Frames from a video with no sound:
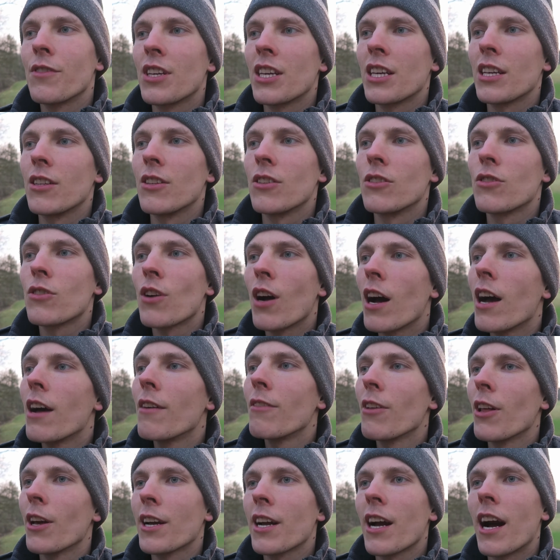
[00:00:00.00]
we can
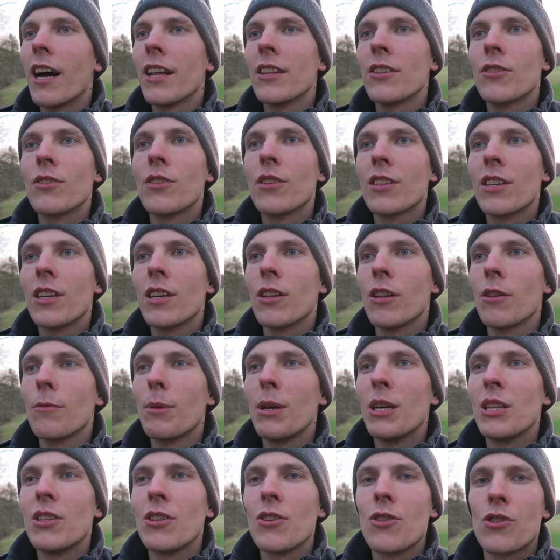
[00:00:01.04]
drive like 100
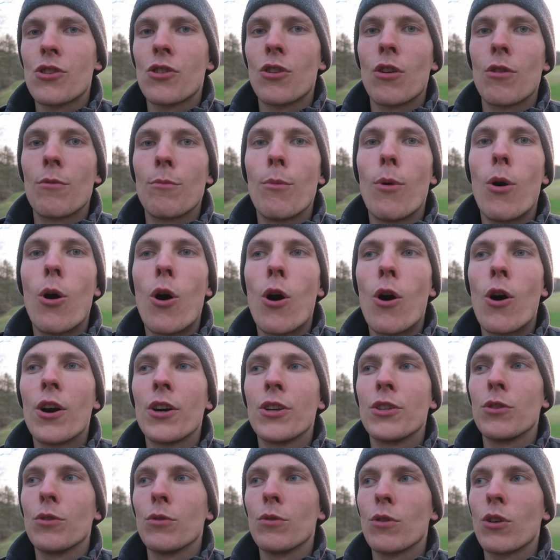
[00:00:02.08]
kilometers or
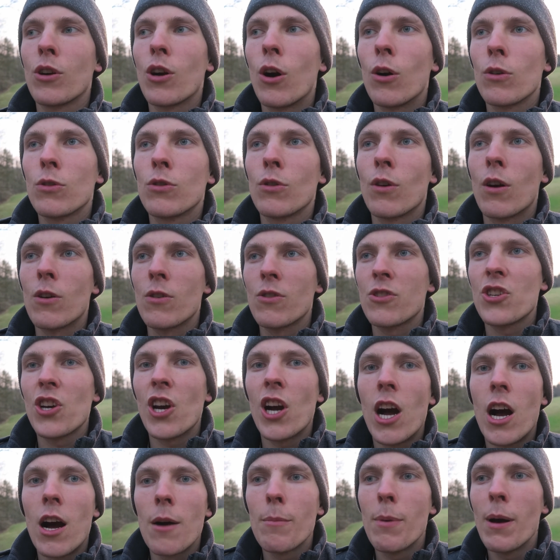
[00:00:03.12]
more to go to our
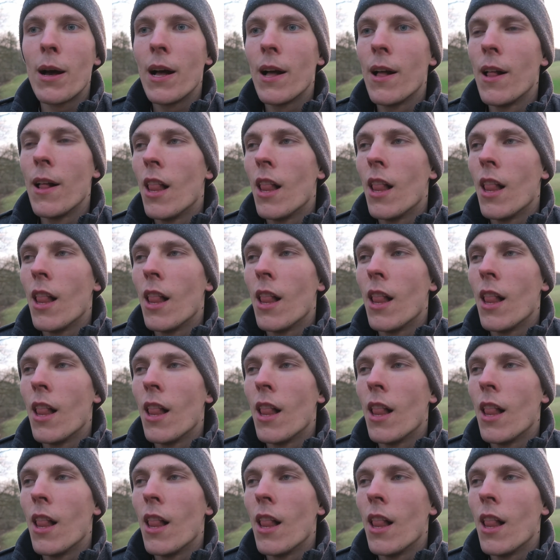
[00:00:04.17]
job,